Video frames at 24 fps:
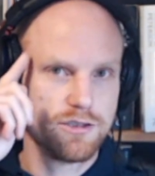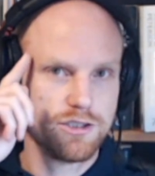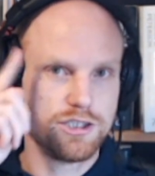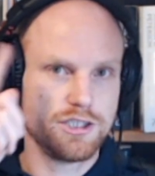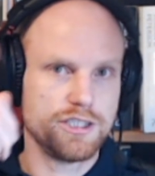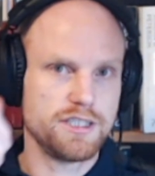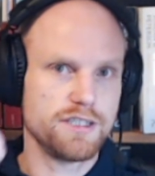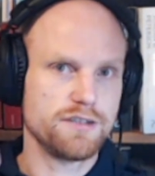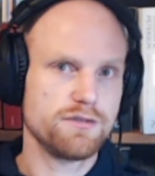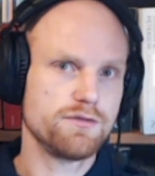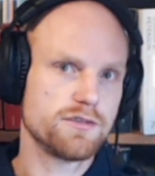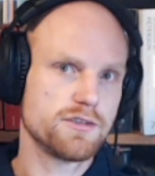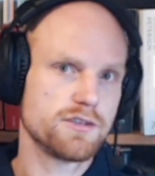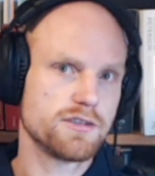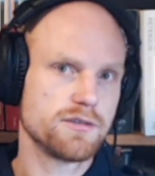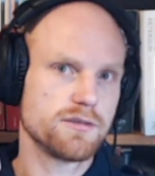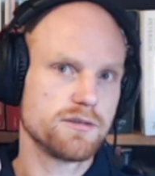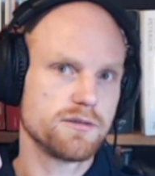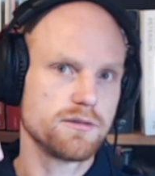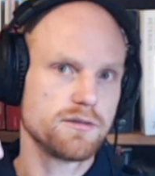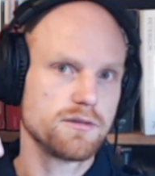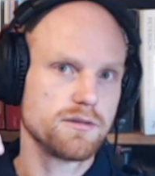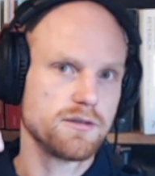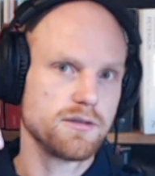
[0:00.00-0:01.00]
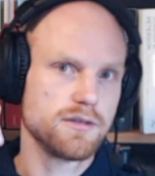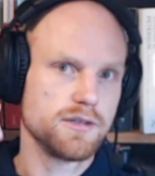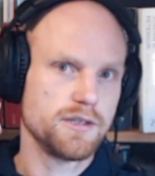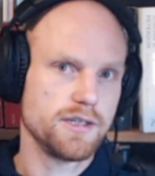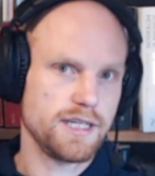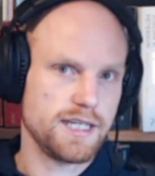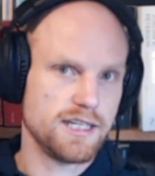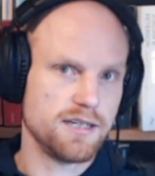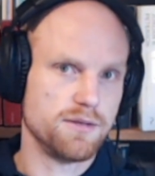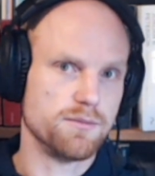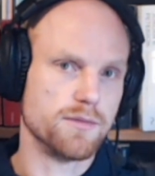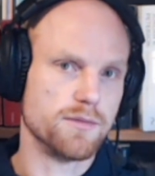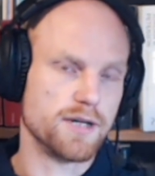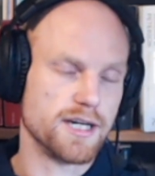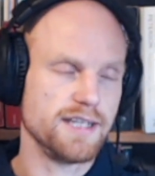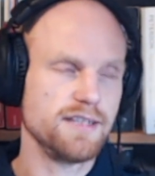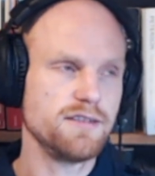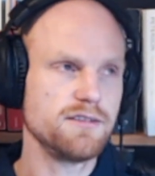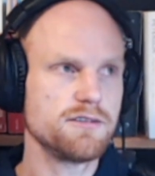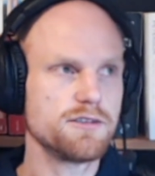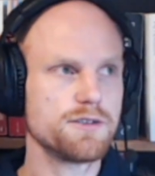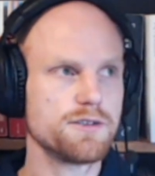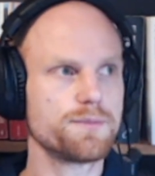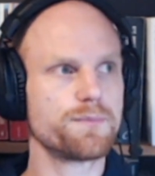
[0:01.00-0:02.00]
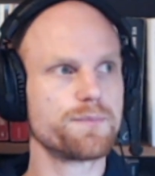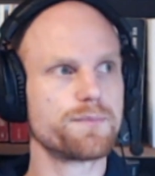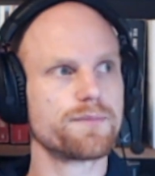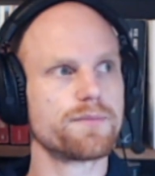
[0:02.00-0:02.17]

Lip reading: shift in mind,